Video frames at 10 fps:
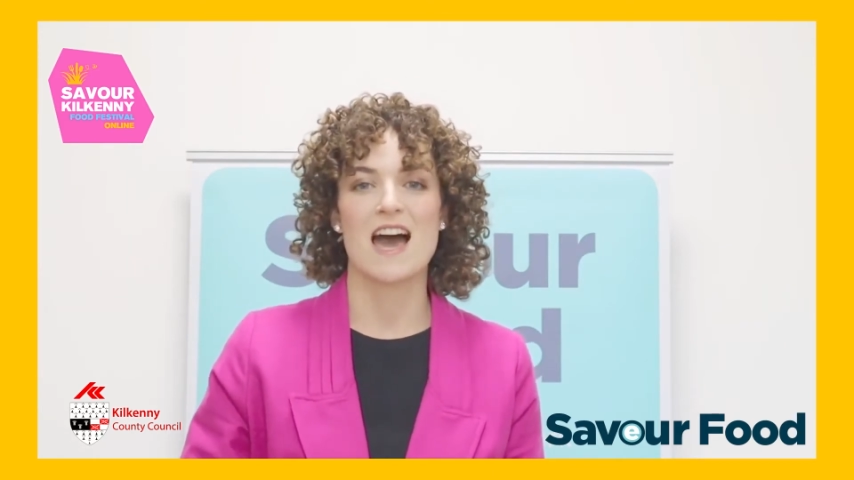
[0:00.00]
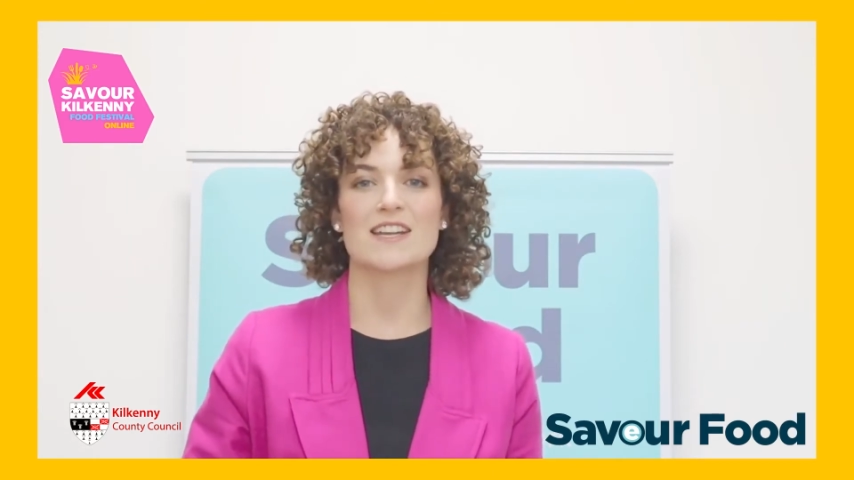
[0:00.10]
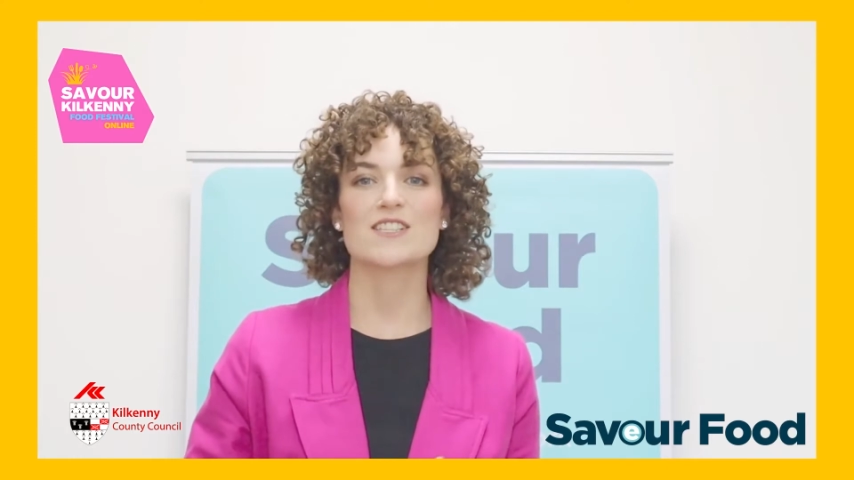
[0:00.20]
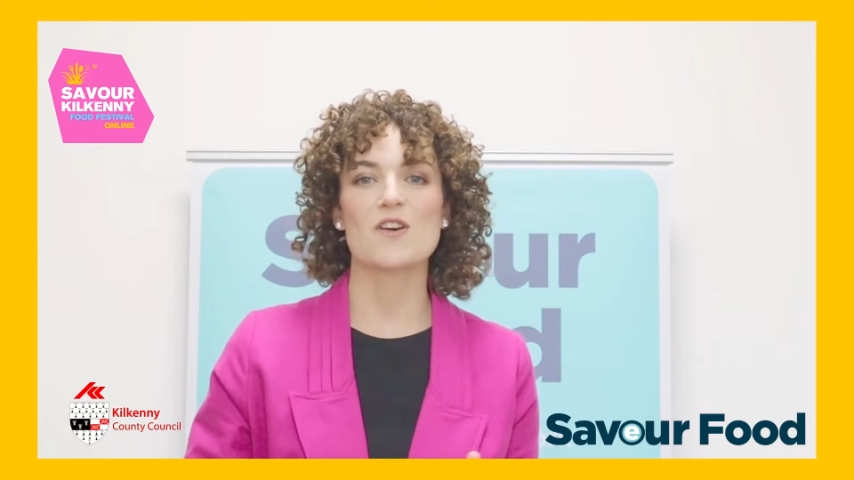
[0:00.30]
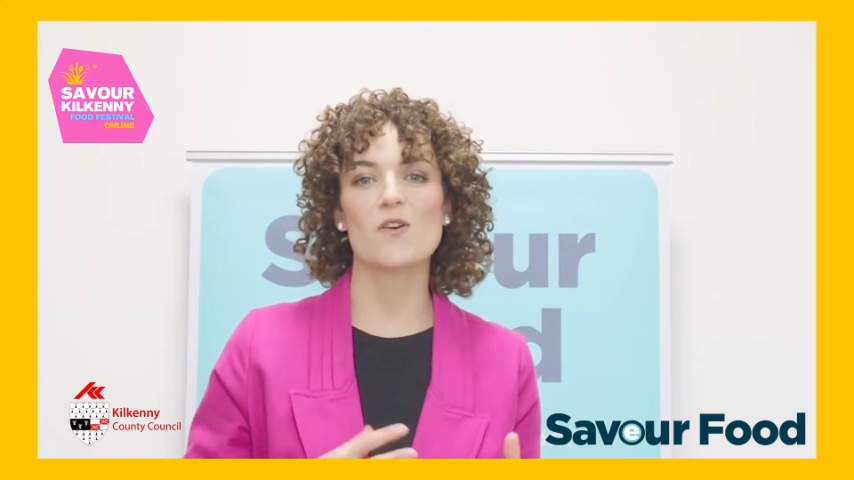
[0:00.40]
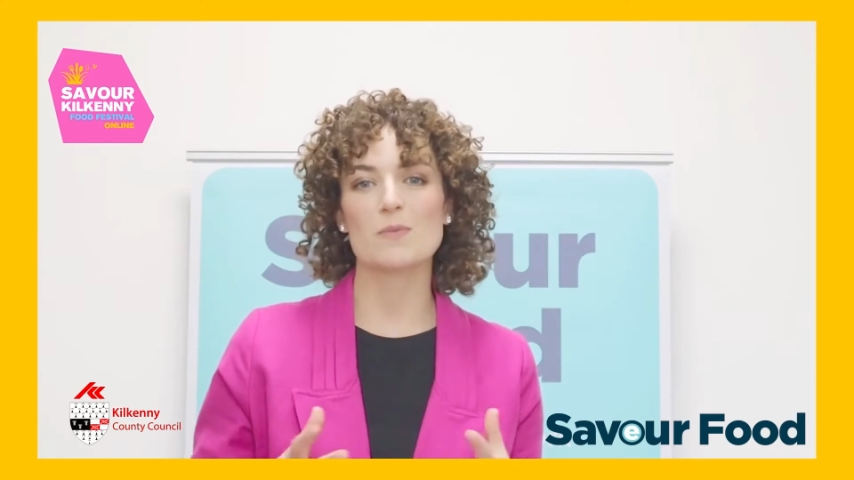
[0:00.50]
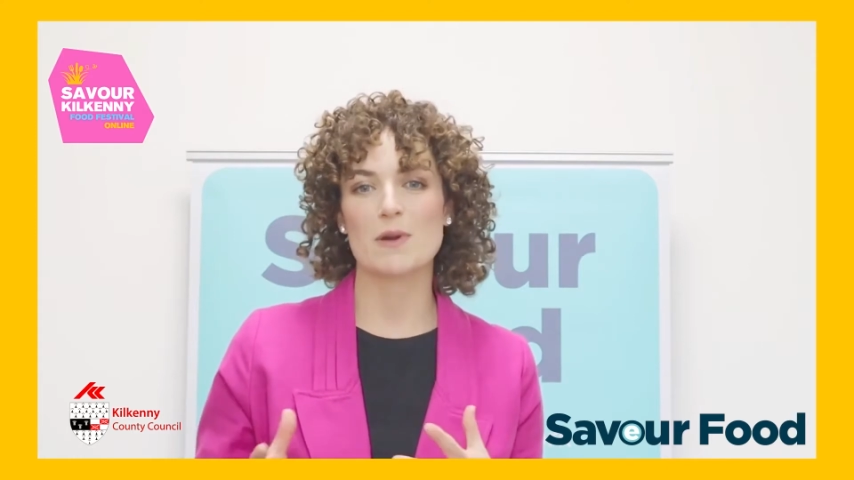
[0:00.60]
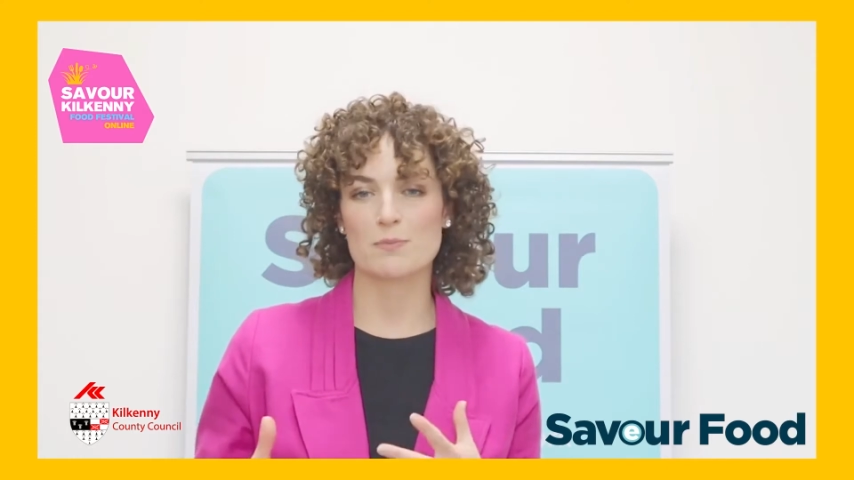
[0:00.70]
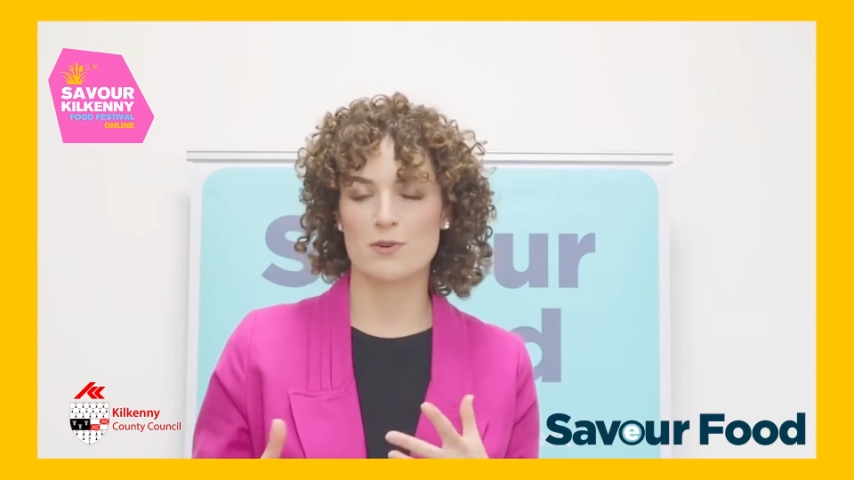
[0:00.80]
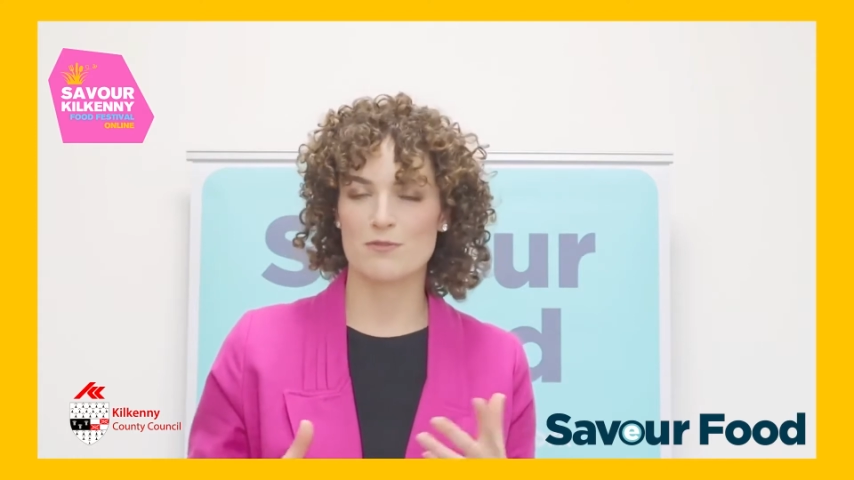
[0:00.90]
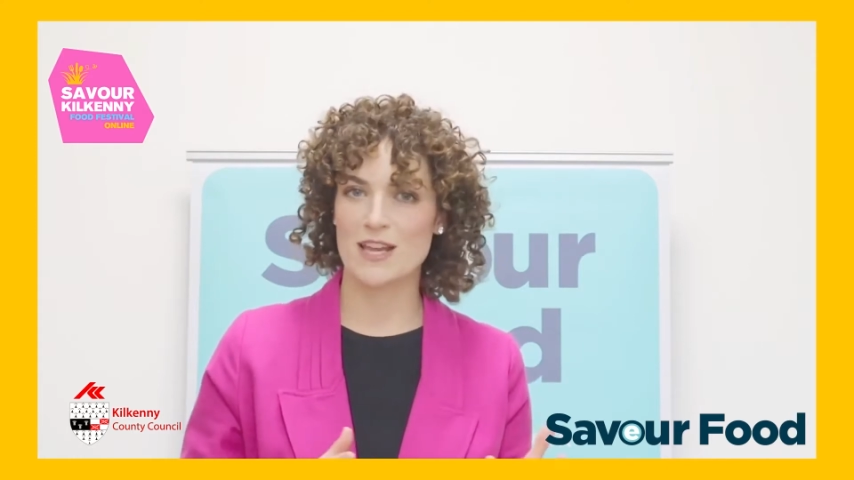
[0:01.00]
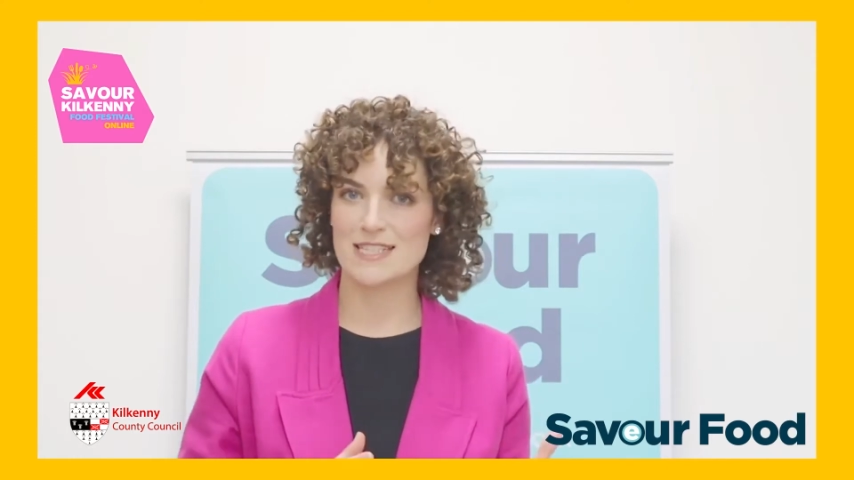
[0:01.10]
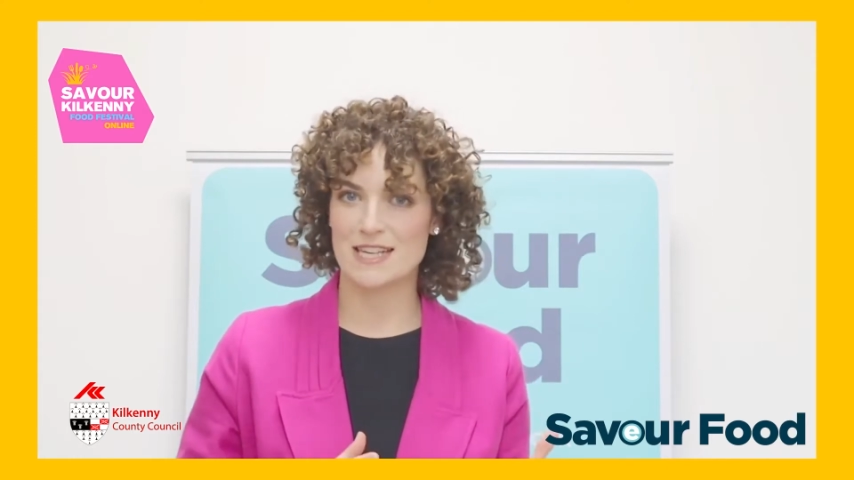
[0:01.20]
and it's all about preventing